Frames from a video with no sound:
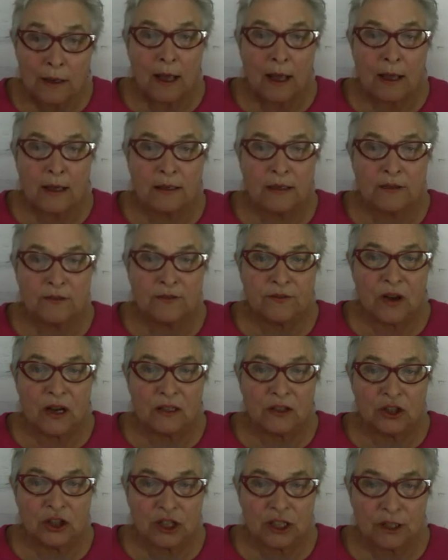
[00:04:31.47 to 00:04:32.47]
is a
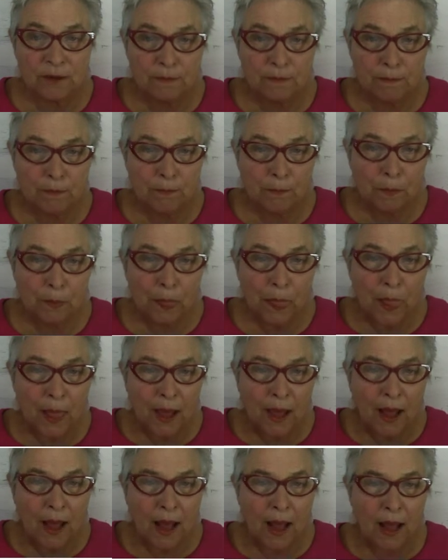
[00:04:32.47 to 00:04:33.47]
function,
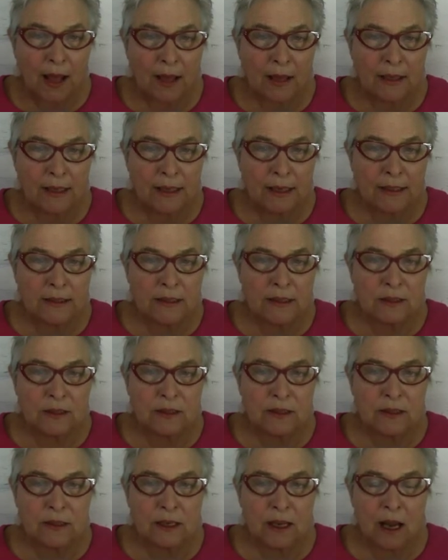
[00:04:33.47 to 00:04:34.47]
and it
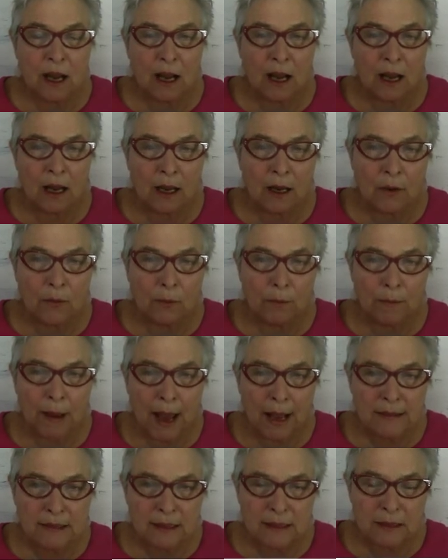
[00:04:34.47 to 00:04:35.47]
uh,
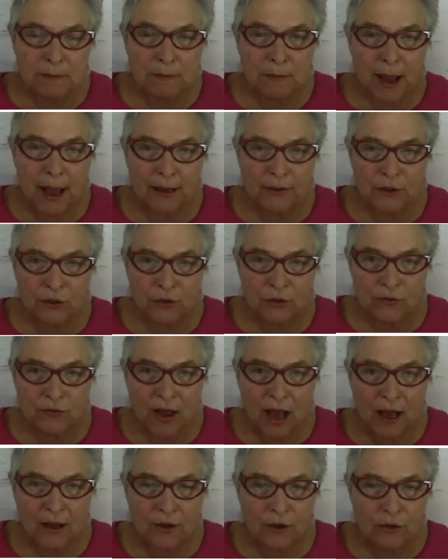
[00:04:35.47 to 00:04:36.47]
passes back two
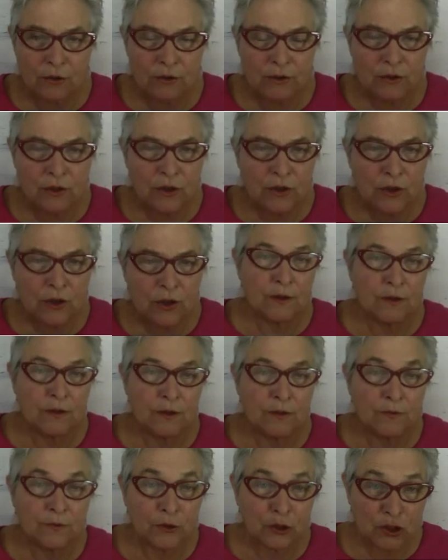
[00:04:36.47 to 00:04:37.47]
values,
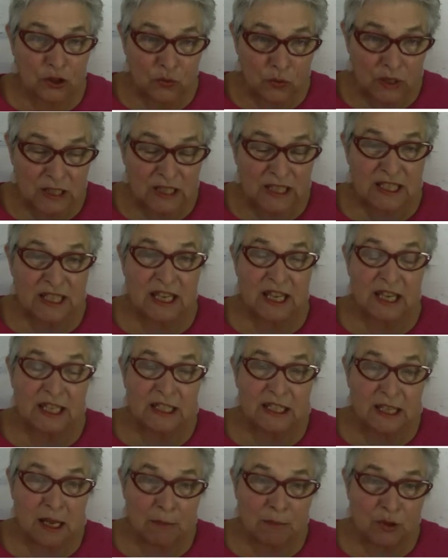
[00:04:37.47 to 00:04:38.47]
the first one is the
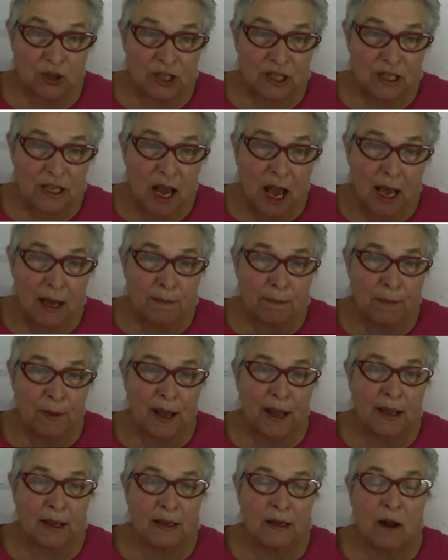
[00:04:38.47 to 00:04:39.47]
exception type
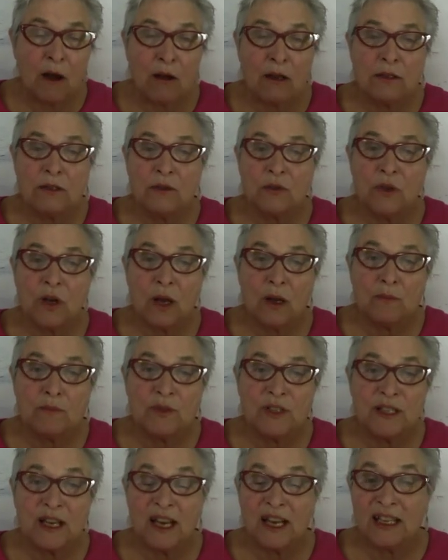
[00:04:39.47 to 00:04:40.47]
and also
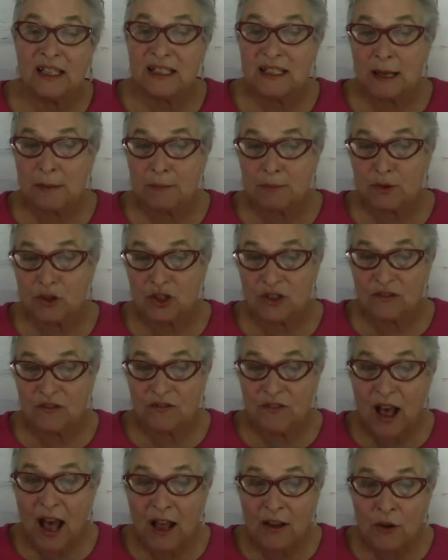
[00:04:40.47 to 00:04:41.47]
comes the exception
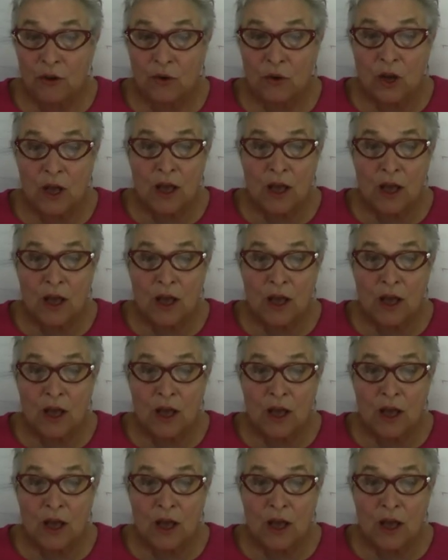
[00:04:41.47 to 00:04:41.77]
value.